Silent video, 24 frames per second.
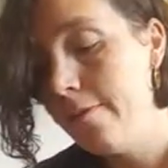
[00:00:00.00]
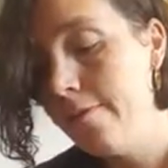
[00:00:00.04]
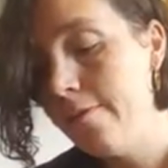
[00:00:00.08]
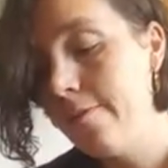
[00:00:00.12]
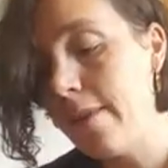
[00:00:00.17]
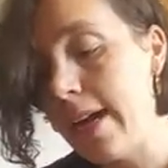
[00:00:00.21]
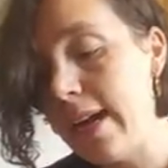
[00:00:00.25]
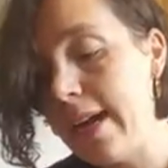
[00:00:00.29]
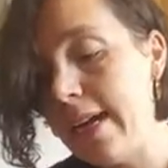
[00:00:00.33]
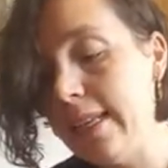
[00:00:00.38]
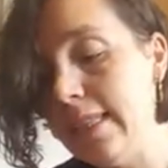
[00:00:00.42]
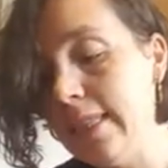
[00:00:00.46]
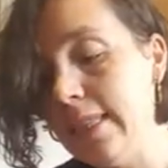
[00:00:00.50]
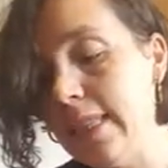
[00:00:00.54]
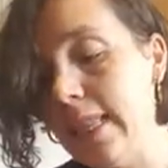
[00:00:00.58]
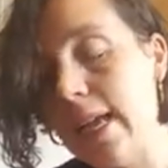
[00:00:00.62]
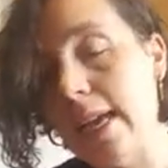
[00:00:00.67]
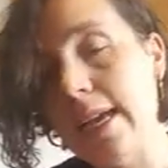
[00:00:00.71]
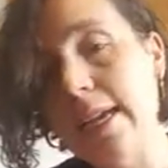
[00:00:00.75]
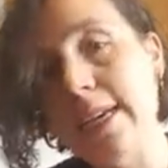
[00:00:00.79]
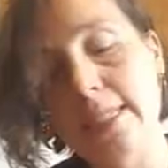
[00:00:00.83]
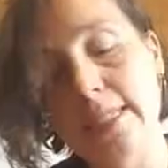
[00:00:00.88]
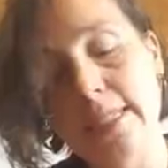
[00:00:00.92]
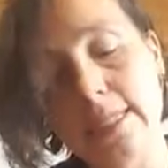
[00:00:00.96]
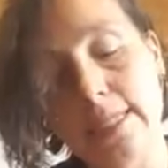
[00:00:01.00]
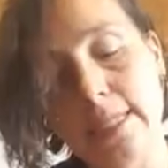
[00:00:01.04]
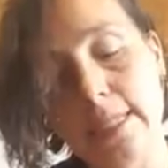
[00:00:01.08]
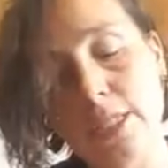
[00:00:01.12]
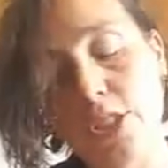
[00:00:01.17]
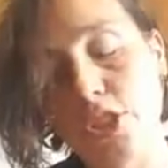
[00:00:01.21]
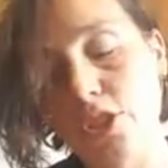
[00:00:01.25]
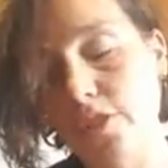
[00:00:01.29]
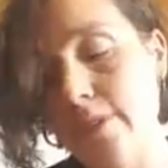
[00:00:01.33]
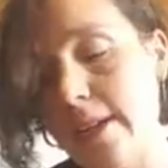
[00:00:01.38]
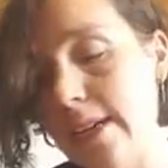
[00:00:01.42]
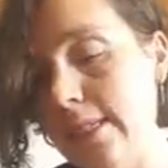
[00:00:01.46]
fine lines
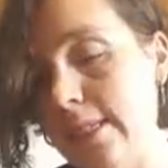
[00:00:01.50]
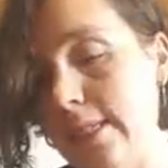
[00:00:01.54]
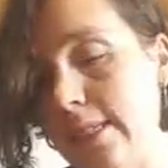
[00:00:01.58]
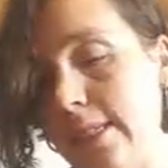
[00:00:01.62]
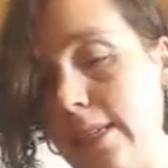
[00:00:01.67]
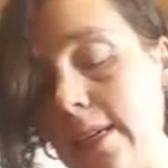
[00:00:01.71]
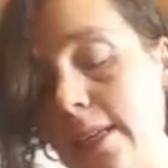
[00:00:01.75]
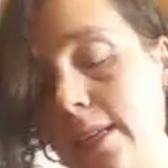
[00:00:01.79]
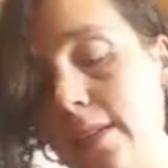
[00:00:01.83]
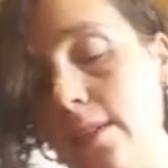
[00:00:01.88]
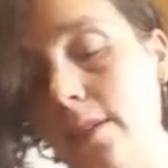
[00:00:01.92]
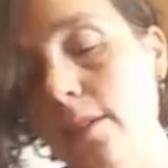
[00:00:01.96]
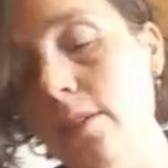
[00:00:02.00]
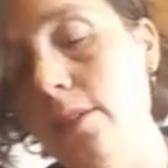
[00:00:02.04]
and dry skin.